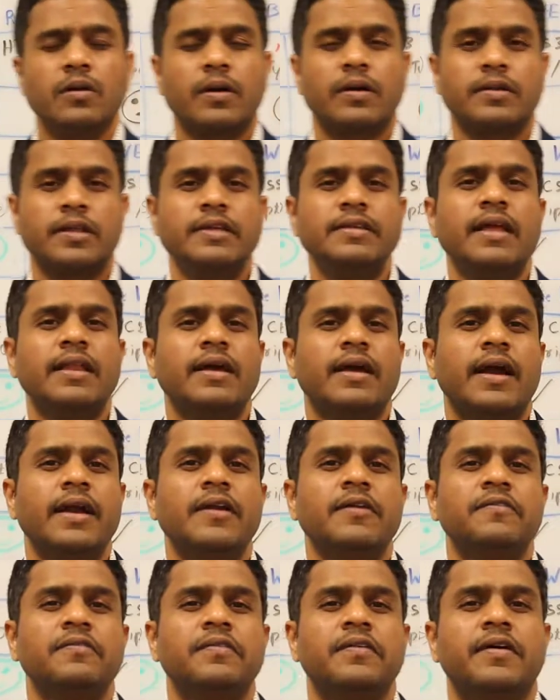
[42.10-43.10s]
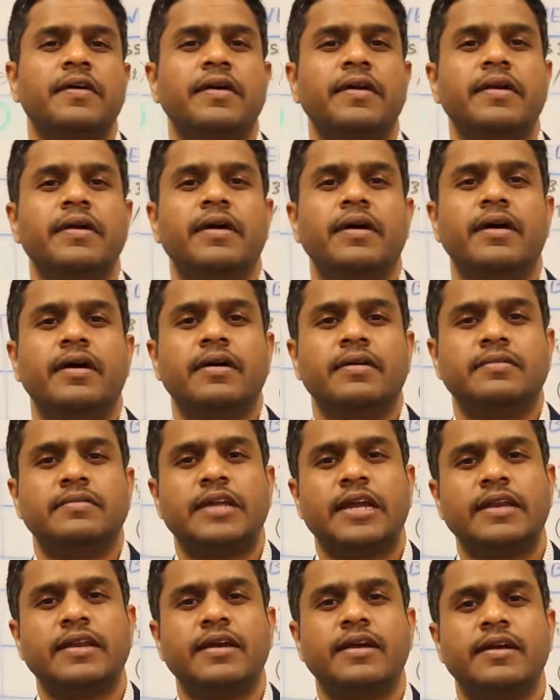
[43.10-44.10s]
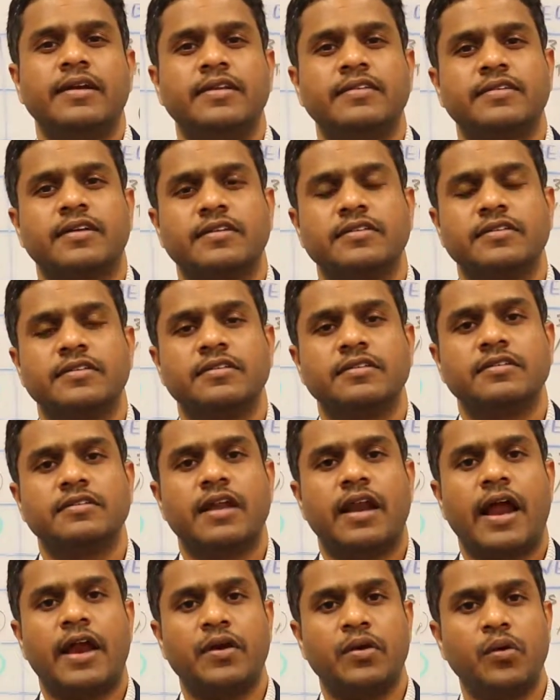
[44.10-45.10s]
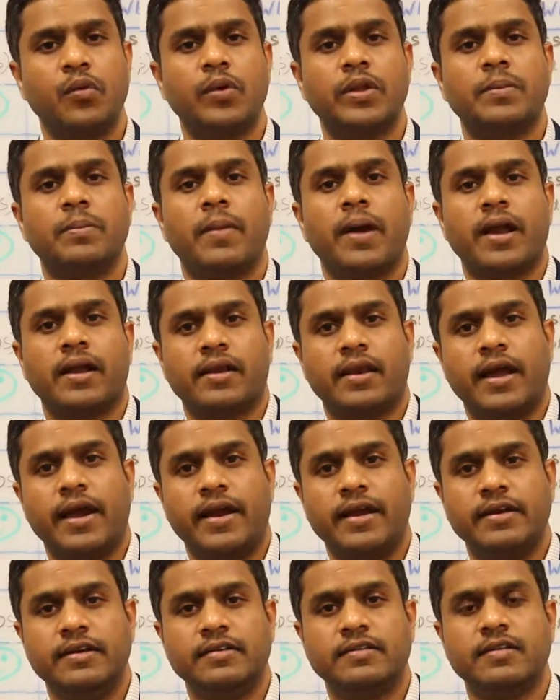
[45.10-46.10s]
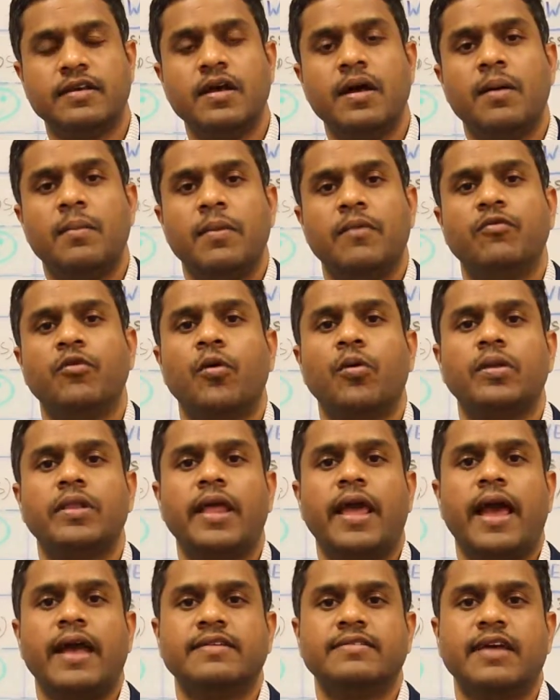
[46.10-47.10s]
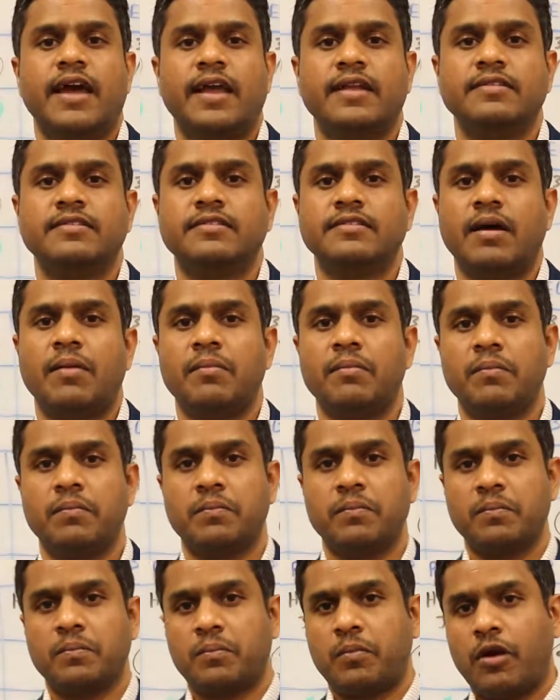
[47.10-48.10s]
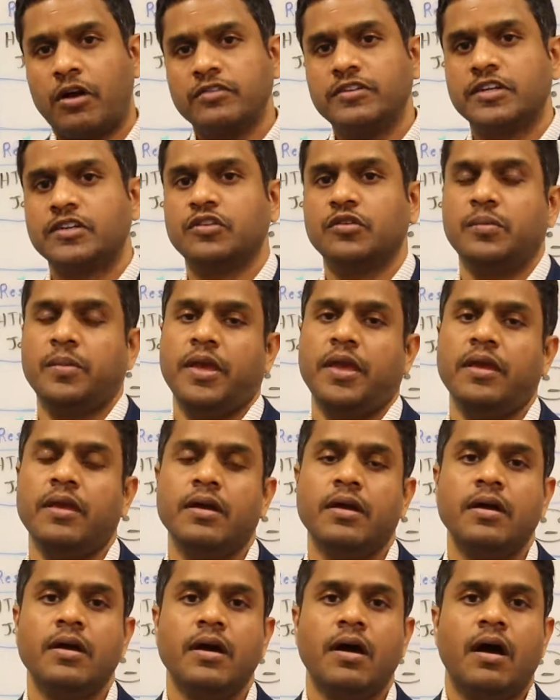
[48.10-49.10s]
So these are the kind of technical discussions that I do with my clients before they assign some project to me.